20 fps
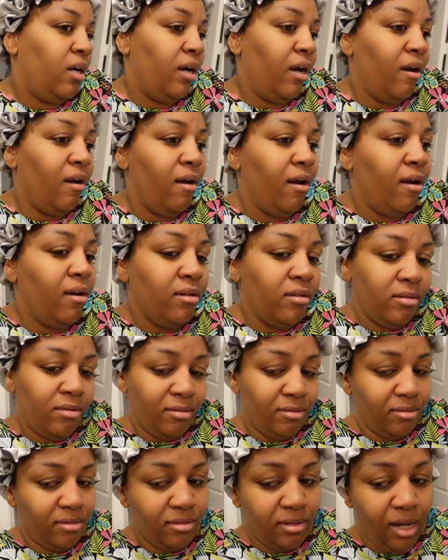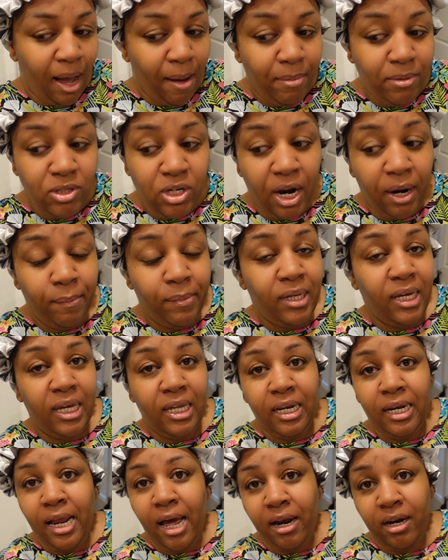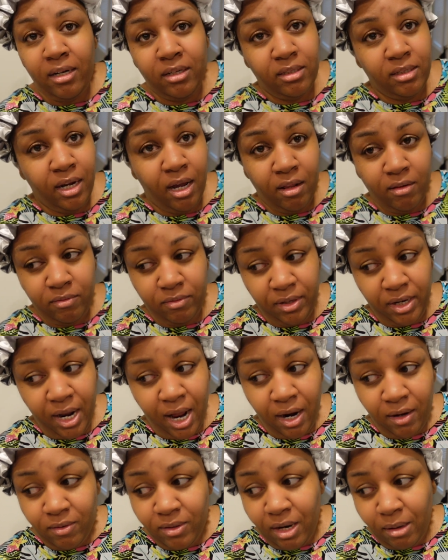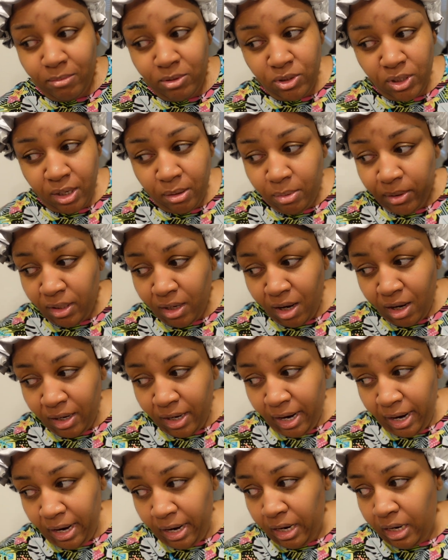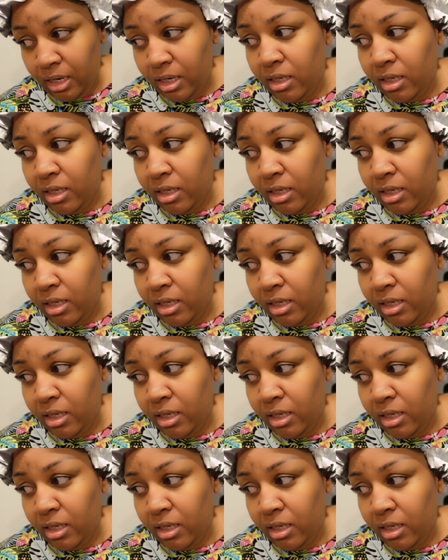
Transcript: Girl, I be trying to be in and out of California. I do not be trying to be there all day.